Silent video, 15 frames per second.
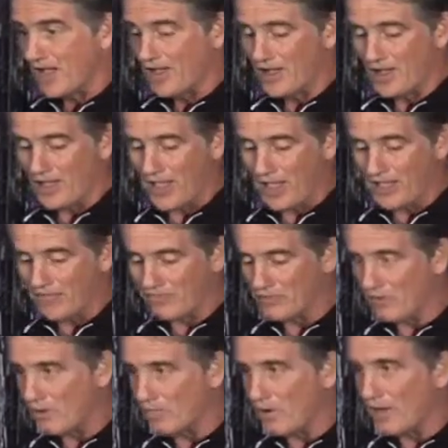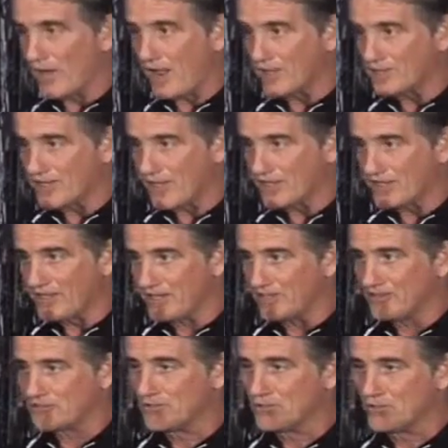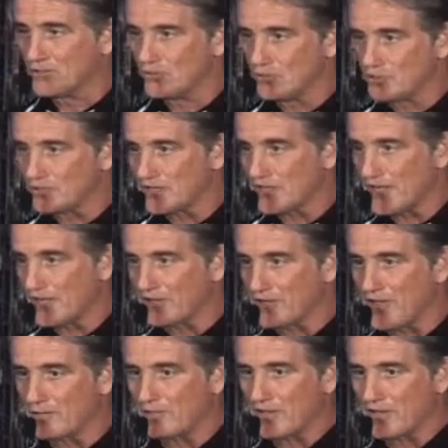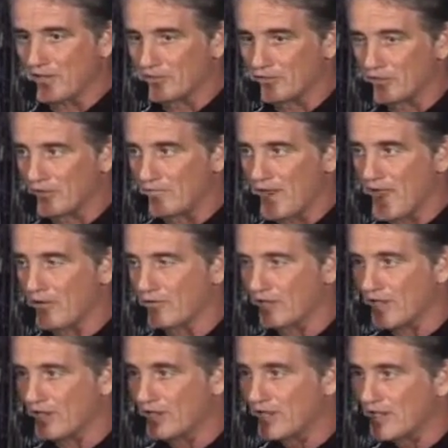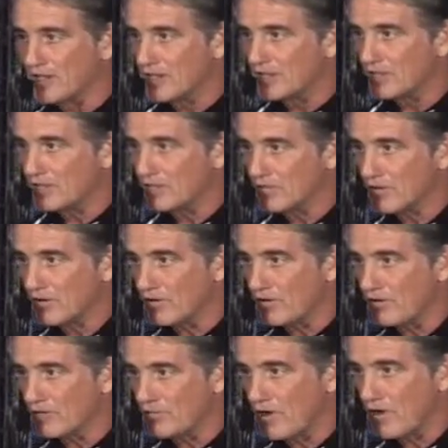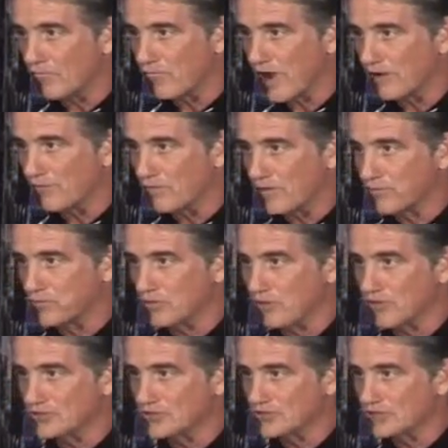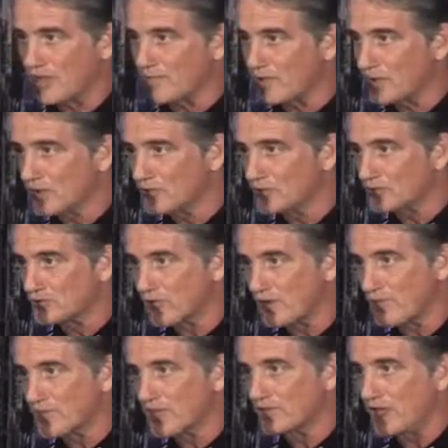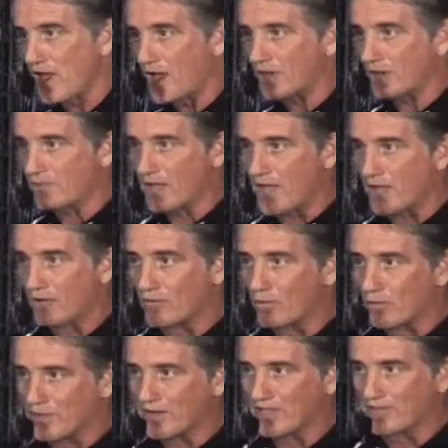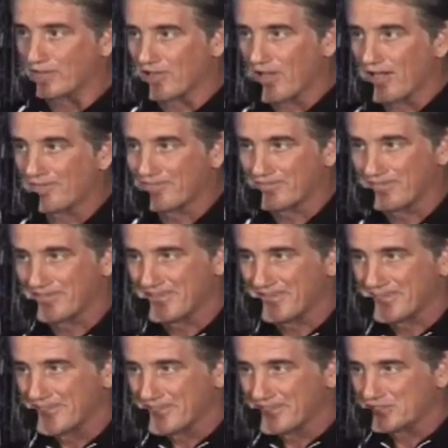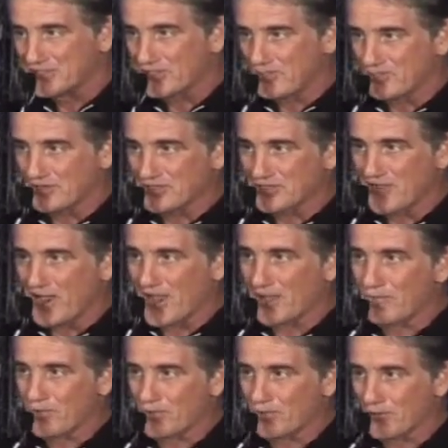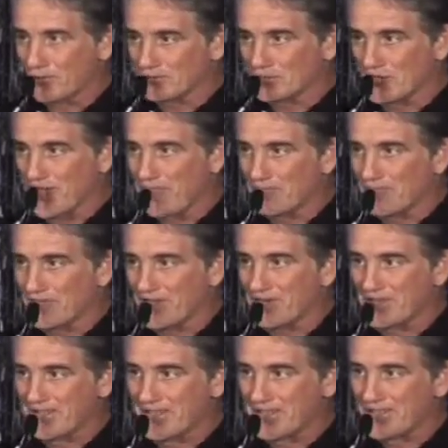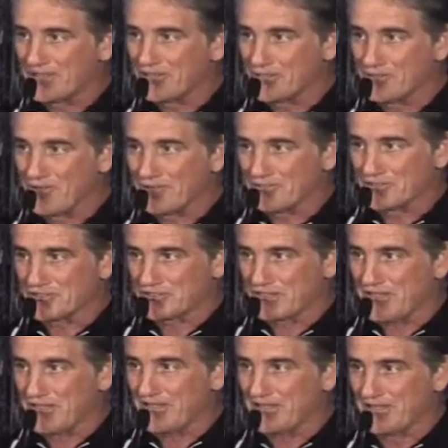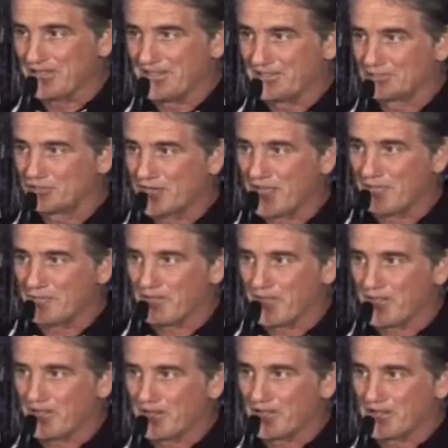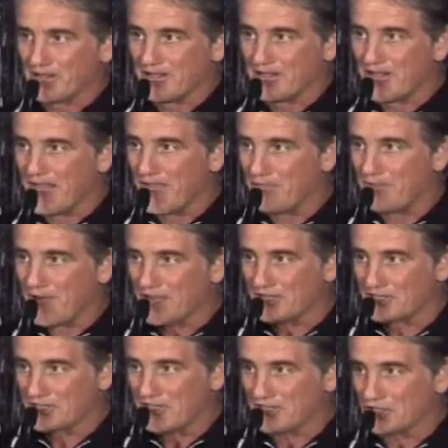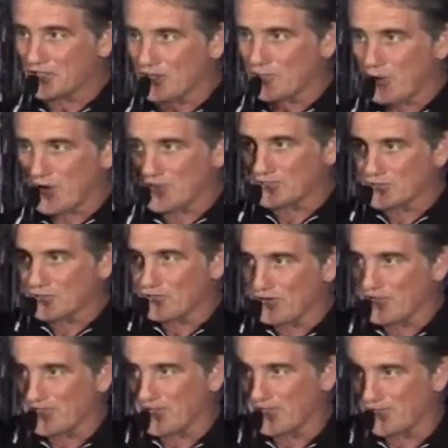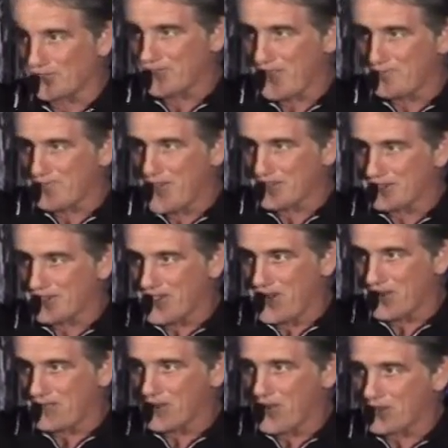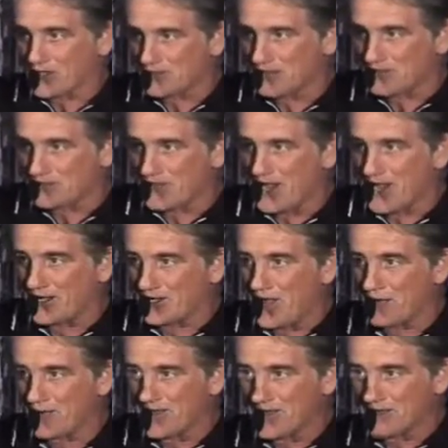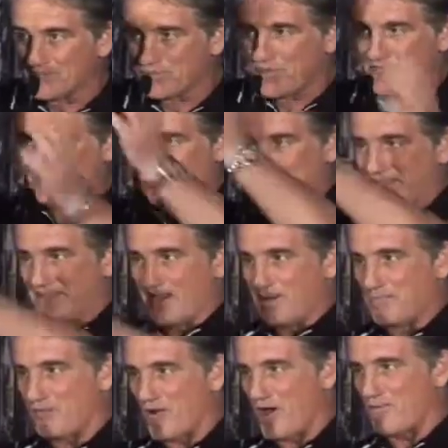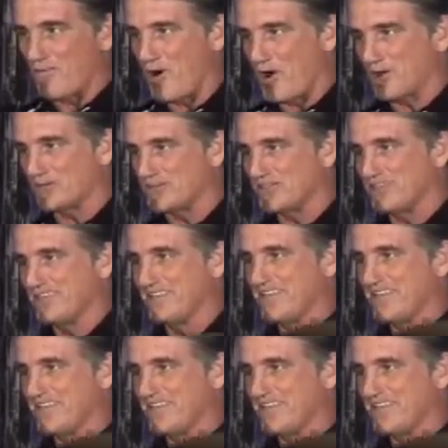Uh, if you don't mind, I'd like he, to, you to stand up and turn around and give a, a round of applause to somebody who's taught me a lot about winning in life. He's a three time world champion, UFC champion and my teacher, Marcus Aurelio. You right back there? Marcus, put your hand up. Please applaud Marcus.